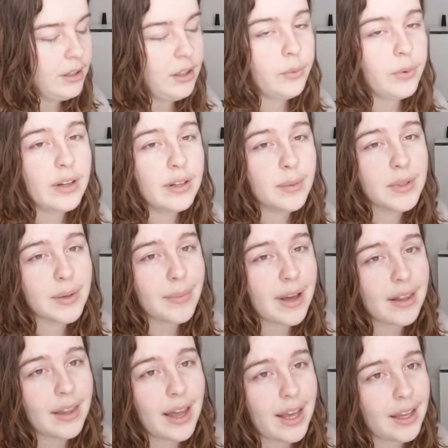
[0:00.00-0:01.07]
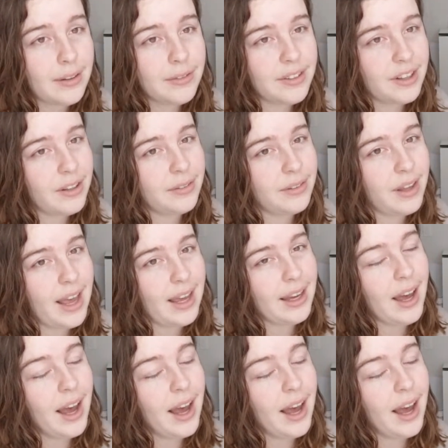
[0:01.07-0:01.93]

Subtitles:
Welcome to my life of like,